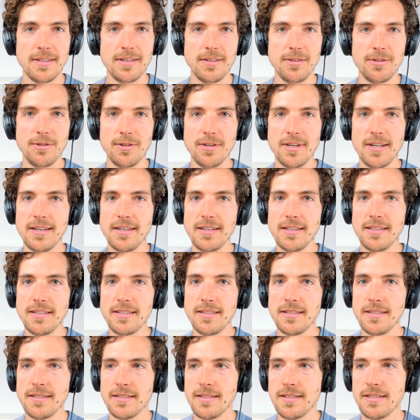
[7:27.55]
learned any
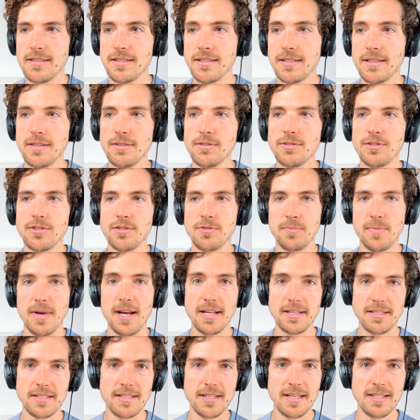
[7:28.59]
skills or
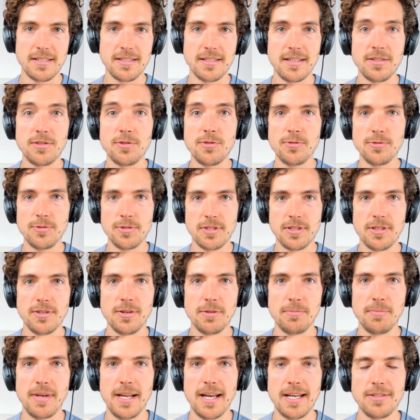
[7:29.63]
mindsets that you still
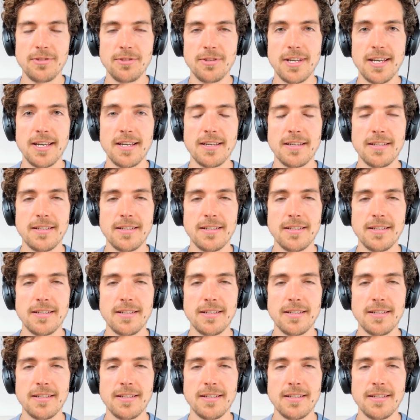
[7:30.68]
apply today?